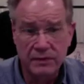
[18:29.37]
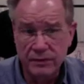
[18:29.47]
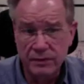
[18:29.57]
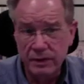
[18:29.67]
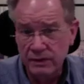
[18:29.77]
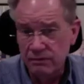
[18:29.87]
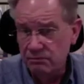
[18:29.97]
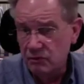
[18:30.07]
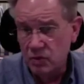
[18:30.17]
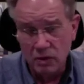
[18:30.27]
through
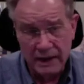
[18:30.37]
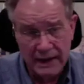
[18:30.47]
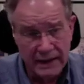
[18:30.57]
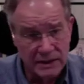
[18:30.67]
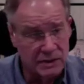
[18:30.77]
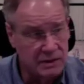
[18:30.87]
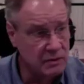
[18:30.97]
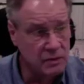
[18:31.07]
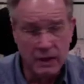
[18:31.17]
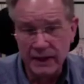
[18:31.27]
Google Ads,
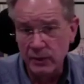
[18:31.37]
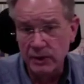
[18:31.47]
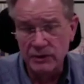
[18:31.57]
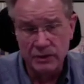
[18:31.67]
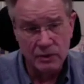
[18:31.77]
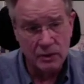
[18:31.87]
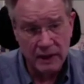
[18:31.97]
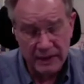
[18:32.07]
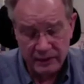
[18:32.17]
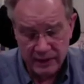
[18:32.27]
Google AdWords, or
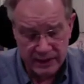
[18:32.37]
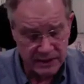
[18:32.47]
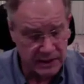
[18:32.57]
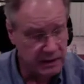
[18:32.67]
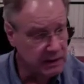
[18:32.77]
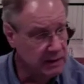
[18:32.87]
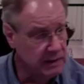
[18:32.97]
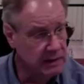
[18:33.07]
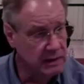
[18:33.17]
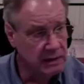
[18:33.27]
Google Advertising,
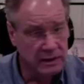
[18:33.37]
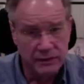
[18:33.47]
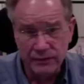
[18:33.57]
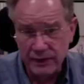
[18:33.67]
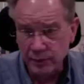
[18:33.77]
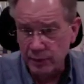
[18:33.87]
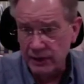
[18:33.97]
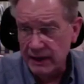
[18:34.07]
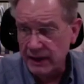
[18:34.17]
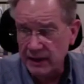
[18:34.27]

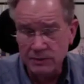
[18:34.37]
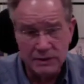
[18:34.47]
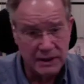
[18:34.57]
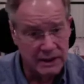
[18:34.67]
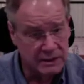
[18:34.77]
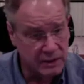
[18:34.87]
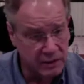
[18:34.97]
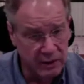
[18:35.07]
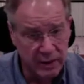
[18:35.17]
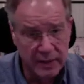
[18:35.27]
Facebook ads,
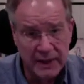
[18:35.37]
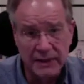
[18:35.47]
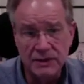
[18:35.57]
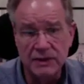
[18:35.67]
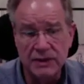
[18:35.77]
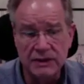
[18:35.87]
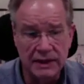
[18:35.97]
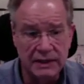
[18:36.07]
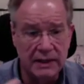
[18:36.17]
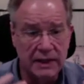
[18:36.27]
Instagram ads, things
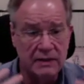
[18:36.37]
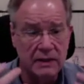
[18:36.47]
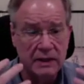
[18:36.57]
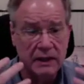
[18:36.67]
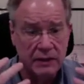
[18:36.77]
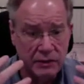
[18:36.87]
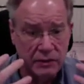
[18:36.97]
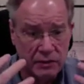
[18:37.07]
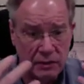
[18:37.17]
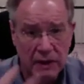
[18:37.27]
like that,
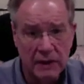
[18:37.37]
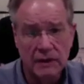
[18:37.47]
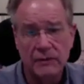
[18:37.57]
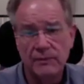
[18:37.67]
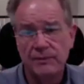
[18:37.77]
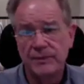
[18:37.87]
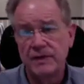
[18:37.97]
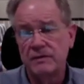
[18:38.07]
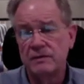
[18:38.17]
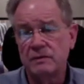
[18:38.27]
to
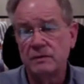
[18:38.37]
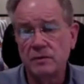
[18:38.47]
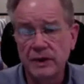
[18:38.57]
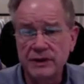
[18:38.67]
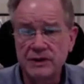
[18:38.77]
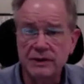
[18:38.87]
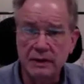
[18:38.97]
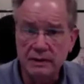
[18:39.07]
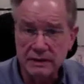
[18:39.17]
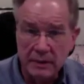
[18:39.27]
reach
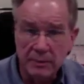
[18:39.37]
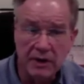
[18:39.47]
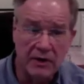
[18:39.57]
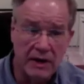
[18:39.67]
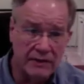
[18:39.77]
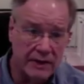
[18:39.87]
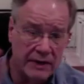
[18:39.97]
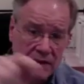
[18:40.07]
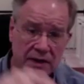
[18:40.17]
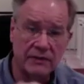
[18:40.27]
the
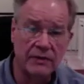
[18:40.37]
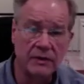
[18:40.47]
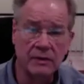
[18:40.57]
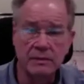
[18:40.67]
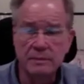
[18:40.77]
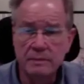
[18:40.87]
demographics of the